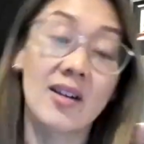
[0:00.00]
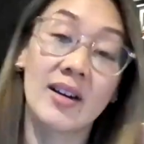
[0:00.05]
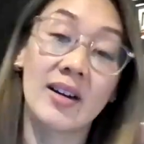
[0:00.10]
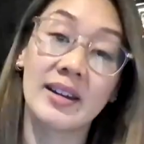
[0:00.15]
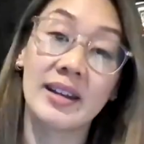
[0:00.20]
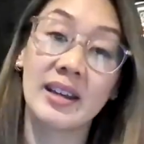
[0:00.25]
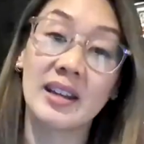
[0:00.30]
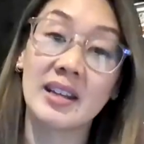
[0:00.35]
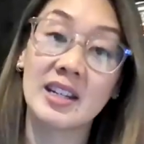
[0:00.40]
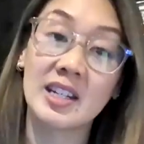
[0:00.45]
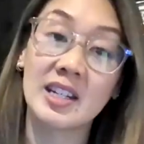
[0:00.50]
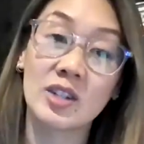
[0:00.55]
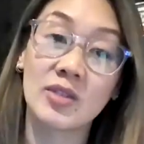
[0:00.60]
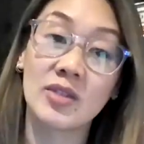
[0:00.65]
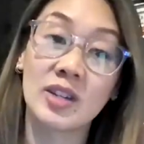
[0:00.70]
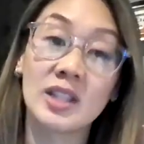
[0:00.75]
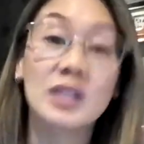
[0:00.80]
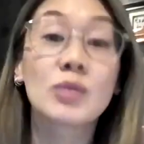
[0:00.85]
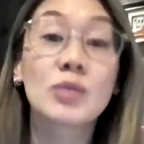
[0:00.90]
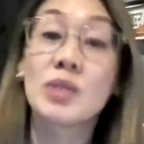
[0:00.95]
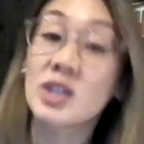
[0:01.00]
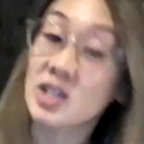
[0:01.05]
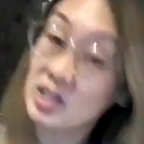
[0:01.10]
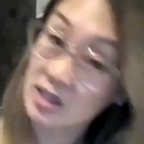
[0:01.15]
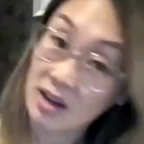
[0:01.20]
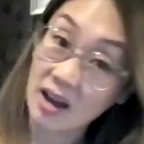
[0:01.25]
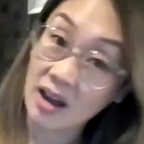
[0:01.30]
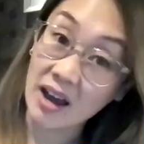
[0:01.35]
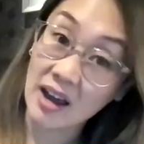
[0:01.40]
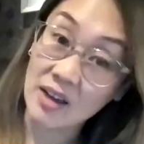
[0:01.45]
high end introverts,
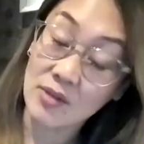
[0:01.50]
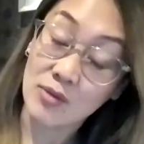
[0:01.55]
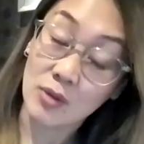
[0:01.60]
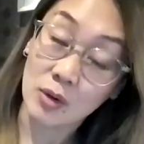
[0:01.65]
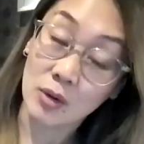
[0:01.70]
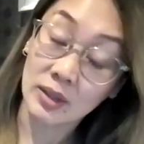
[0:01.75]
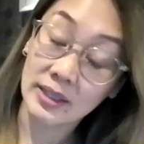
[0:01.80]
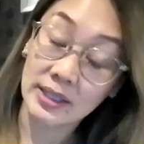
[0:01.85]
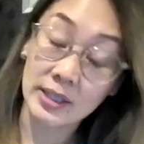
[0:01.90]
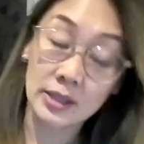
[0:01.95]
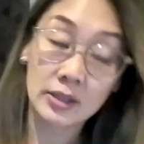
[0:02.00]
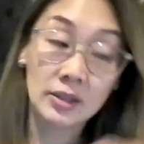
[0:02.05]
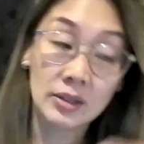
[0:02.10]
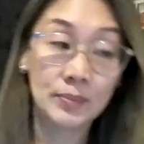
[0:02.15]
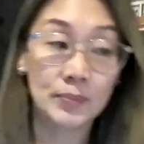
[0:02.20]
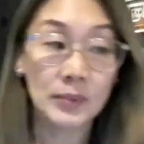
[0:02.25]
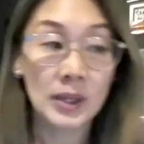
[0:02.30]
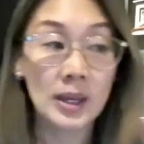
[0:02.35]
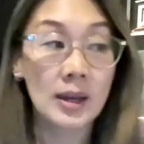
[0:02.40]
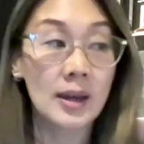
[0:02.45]
which I fall into.